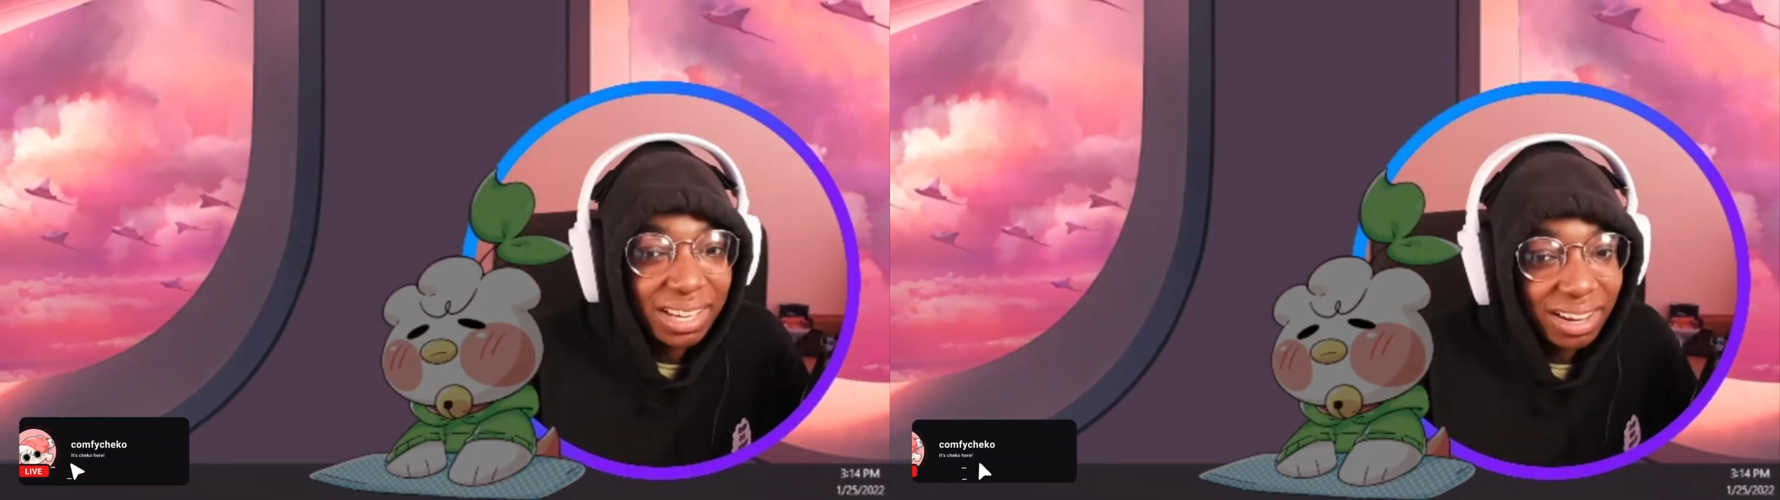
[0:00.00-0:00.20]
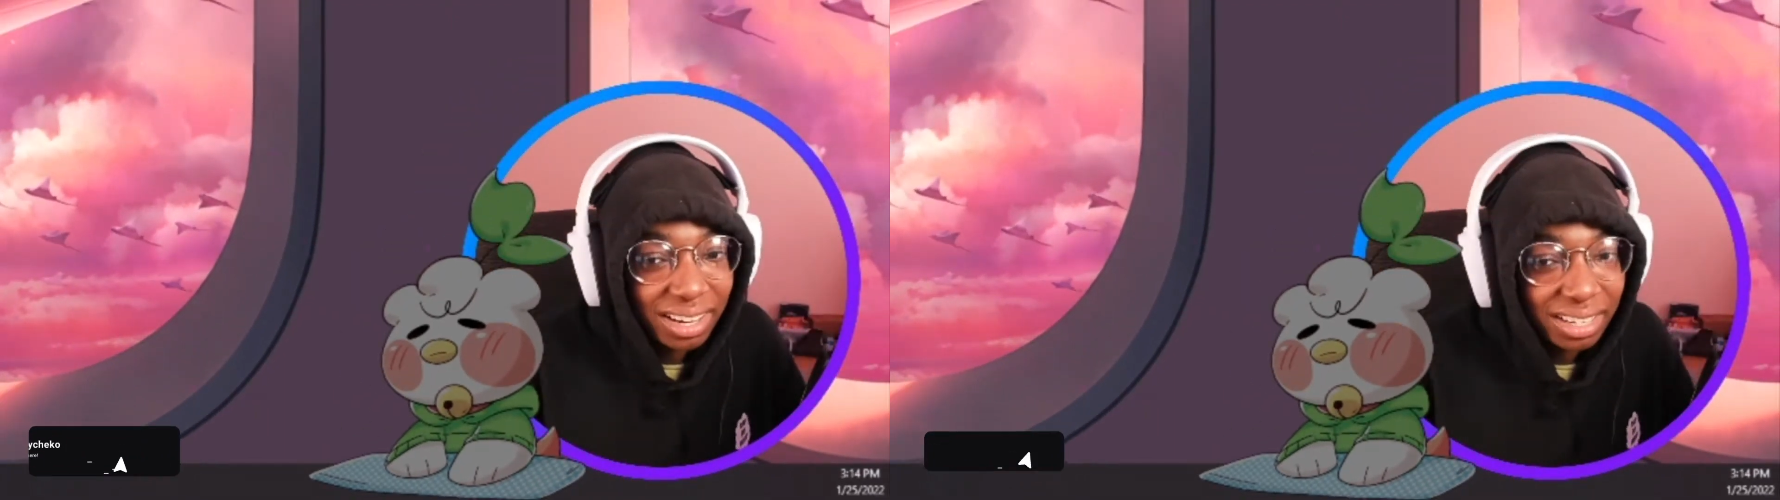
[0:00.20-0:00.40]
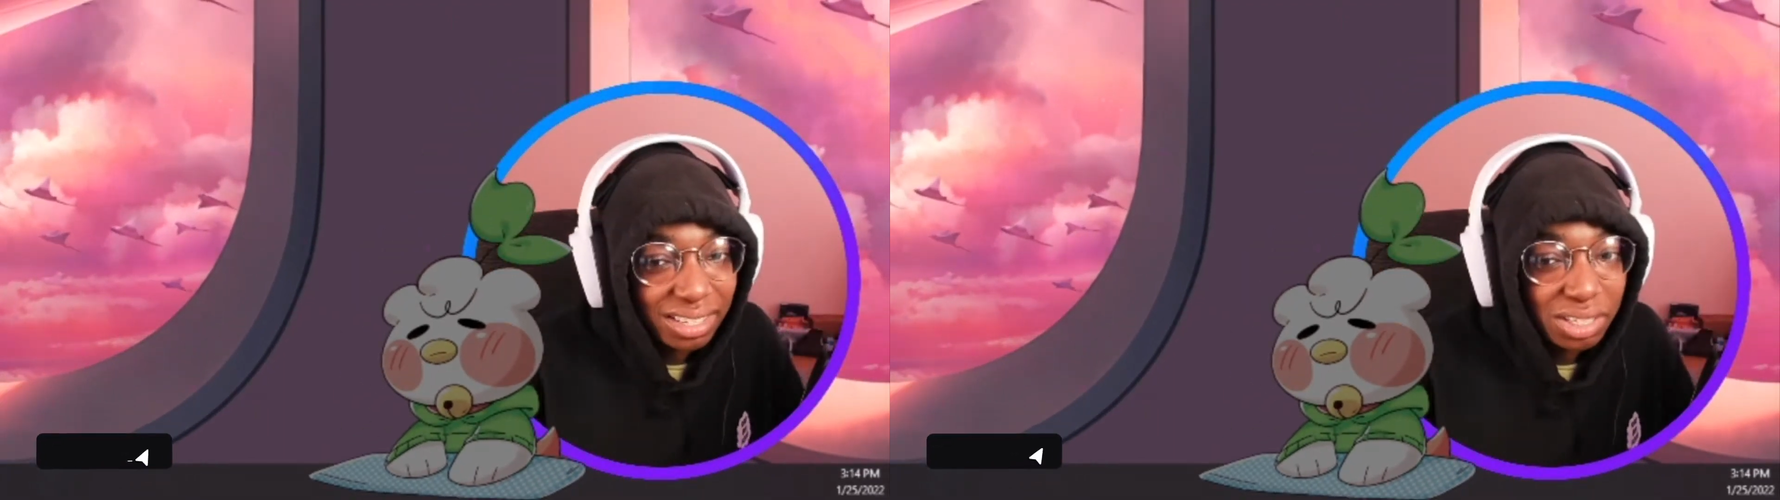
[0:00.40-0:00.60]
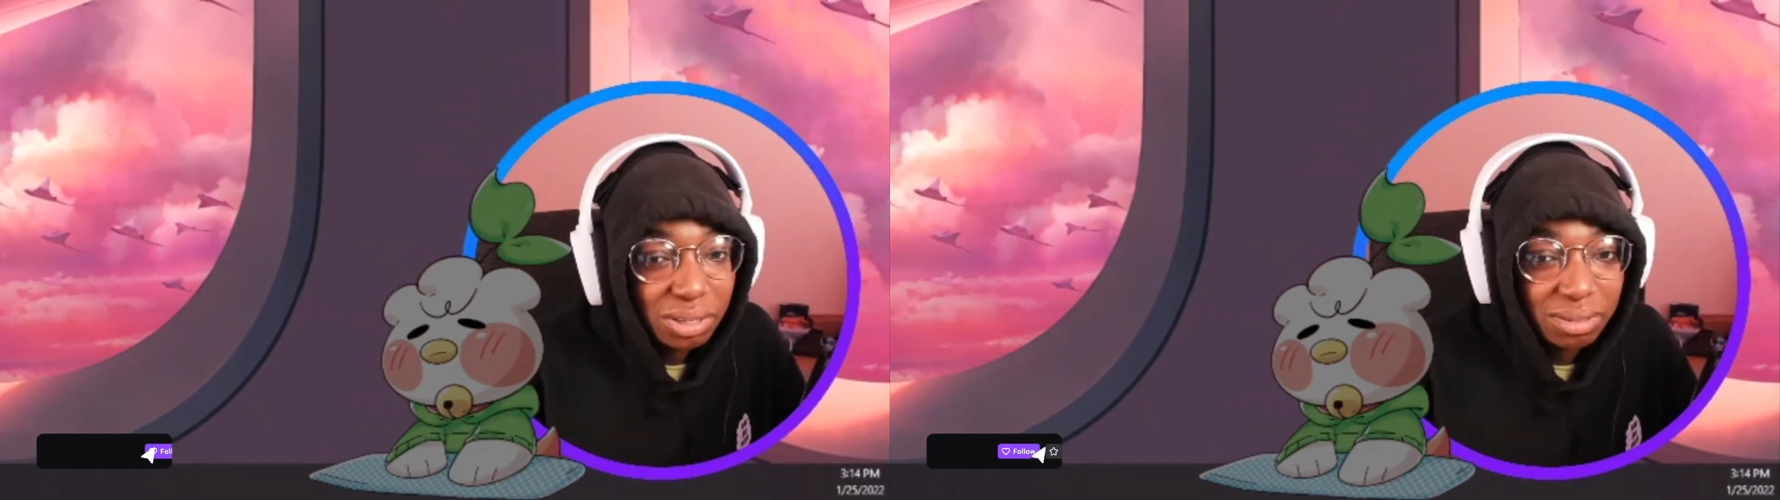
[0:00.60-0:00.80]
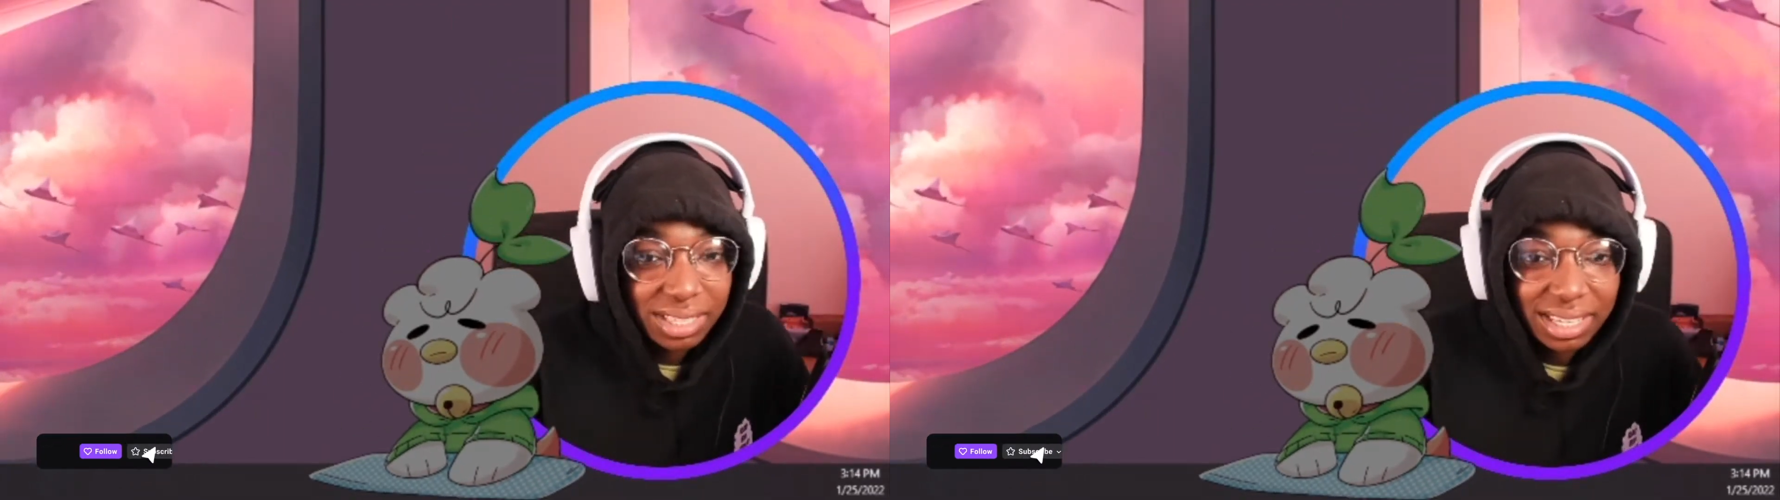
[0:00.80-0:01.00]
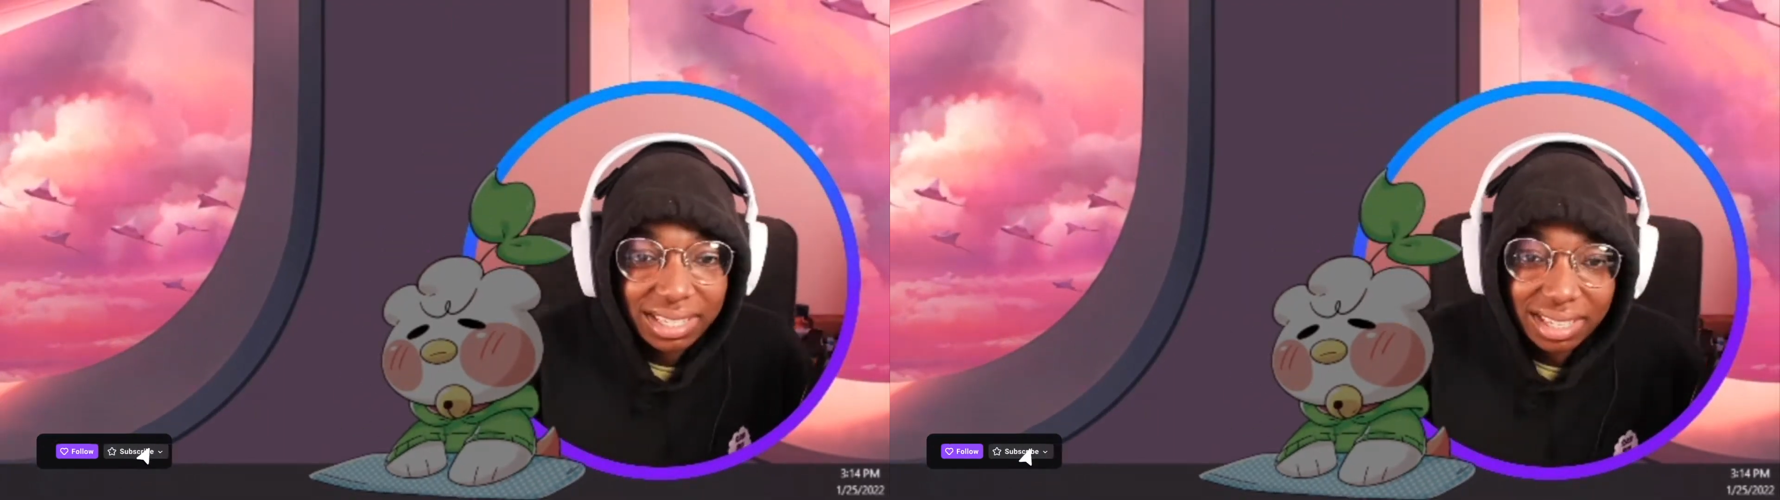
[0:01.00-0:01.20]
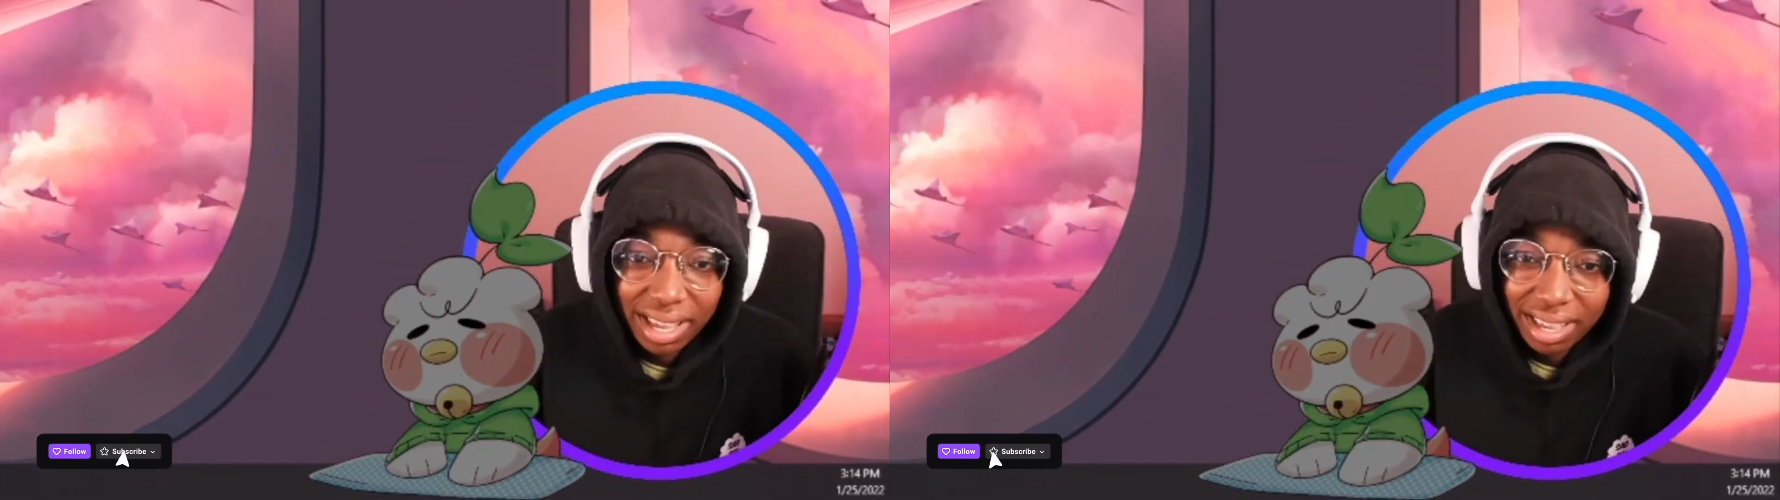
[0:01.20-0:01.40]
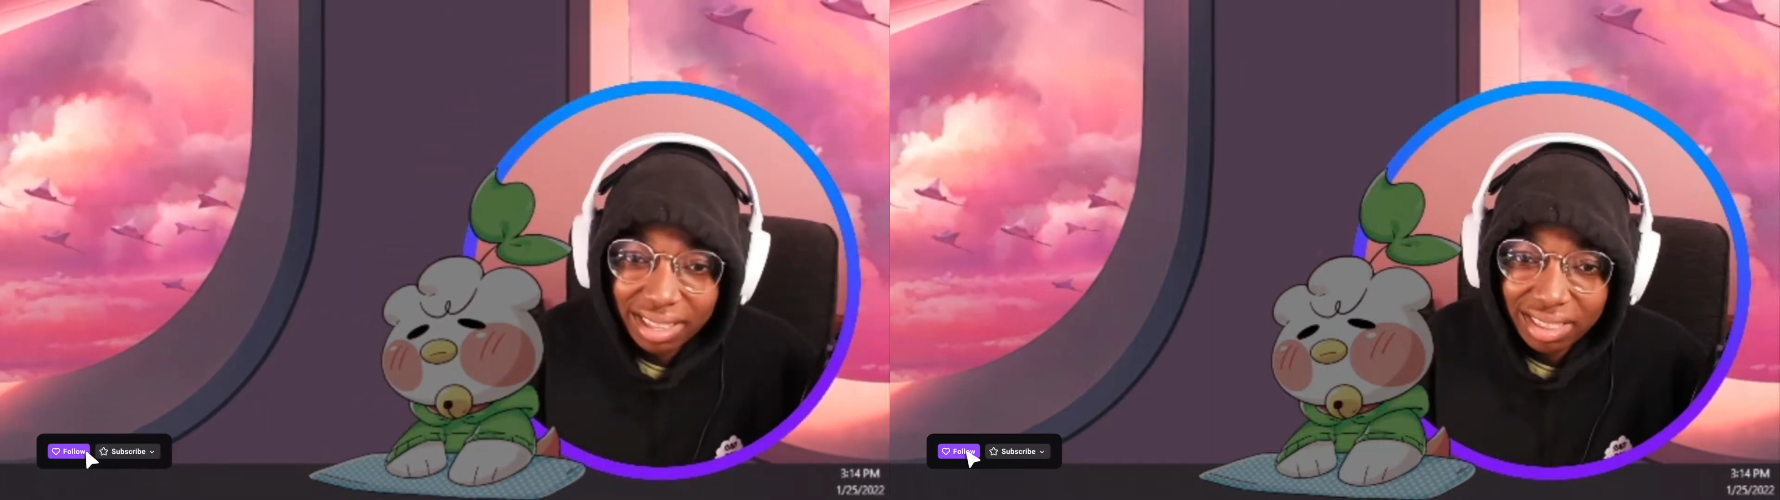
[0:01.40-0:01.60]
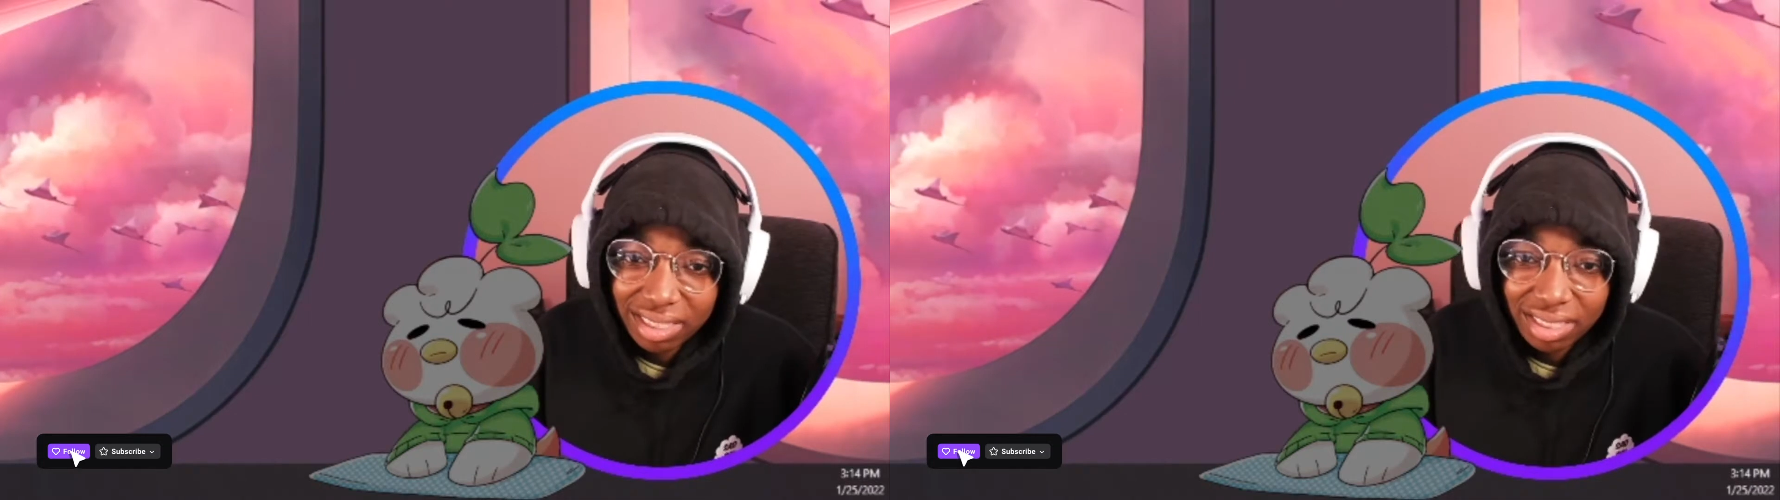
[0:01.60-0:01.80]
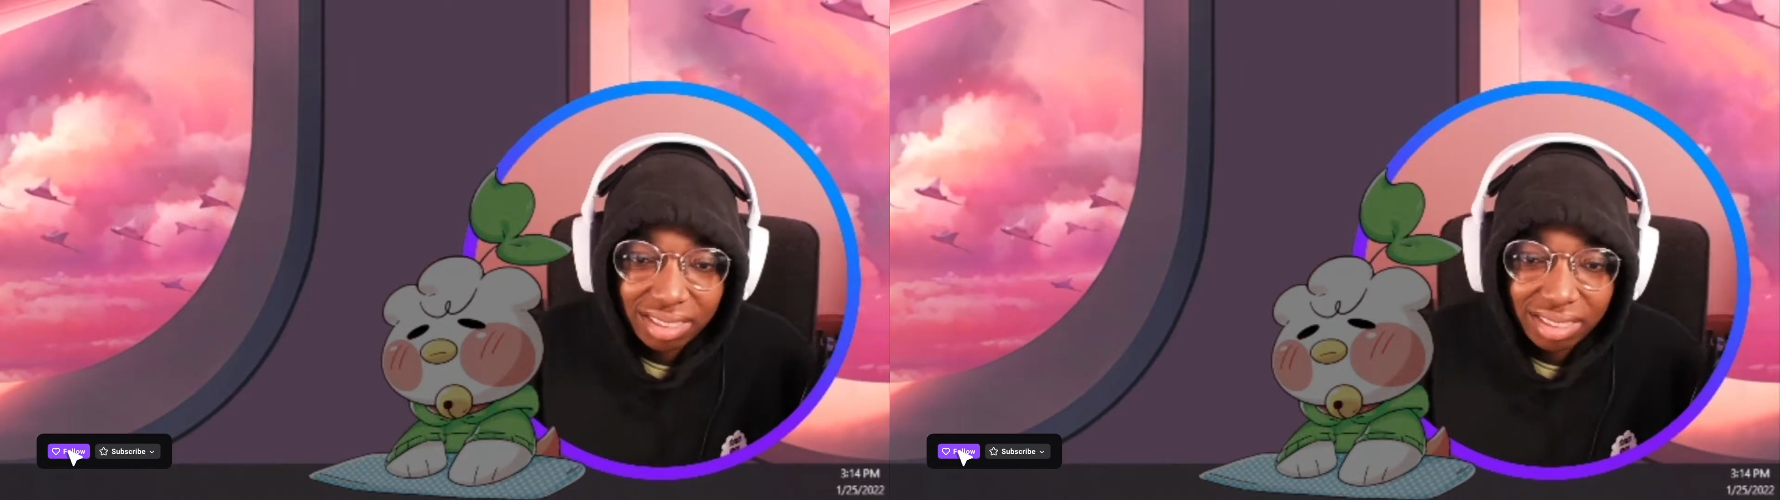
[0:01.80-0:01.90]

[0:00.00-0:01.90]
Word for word: on Tuesdays and